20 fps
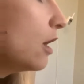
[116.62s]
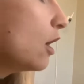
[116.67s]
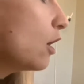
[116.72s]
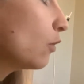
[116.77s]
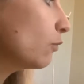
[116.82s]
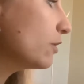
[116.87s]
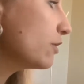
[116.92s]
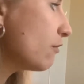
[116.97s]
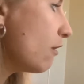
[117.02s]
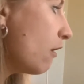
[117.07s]

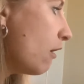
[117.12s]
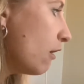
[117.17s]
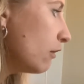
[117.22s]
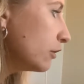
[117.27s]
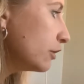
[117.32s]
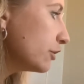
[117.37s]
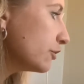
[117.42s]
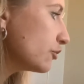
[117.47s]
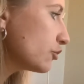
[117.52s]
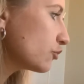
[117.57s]
With all
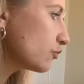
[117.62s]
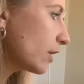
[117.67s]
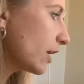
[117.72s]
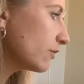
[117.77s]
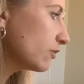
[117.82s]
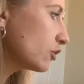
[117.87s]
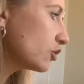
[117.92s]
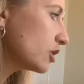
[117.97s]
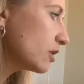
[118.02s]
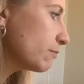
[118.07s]
her
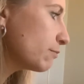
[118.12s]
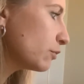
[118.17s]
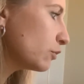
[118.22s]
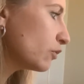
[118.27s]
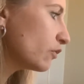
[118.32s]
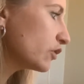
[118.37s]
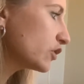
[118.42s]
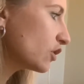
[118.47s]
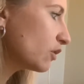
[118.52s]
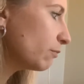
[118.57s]
strength, she
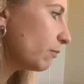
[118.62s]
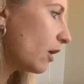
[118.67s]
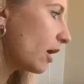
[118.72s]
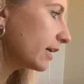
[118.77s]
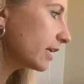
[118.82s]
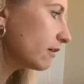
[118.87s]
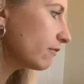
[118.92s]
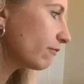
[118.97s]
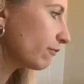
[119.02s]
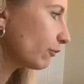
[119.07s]
pulls her
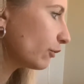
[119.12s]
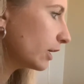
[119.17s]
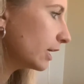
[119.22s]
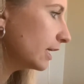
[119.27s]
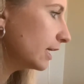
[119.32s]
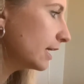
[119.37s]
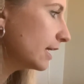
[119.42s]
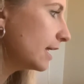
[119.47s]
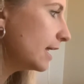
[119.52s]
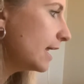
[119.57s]
body
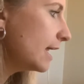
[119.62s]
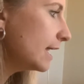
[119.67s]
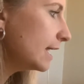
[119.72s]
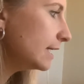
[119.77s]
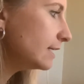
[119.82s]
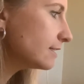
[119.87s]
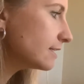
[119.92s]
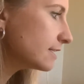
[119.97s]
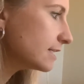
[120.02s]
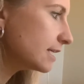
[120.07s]
free.
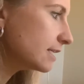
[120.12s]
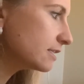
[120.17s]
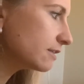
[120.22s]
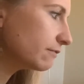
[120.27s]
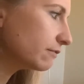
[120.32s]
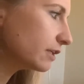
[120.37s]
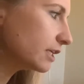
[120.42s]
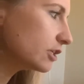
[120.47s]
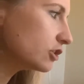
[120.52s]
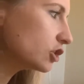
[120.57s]

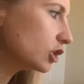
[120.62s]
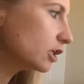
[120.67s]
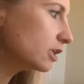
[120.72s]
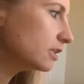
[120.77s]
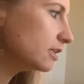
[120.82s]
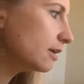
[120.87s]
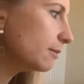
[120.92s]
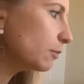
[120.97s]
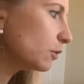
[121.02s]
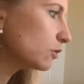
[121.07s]
Instinctively, she
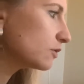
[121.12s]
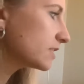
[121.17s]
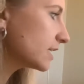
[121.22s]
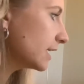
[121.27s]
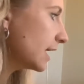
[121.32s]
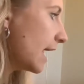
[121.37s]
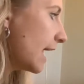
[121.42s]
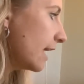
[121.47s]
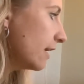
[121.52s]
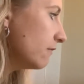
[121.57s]
nibbles
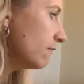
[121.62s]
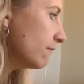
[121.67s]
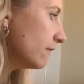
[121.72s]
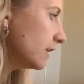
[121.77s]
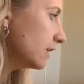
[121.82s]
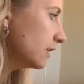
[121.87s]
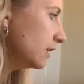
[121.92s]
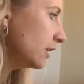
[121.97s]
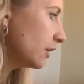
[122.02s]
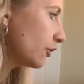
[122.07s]
an
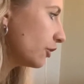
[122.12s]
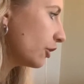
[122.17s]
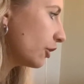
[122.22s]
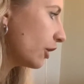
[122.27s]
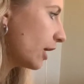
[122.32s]
aphid near her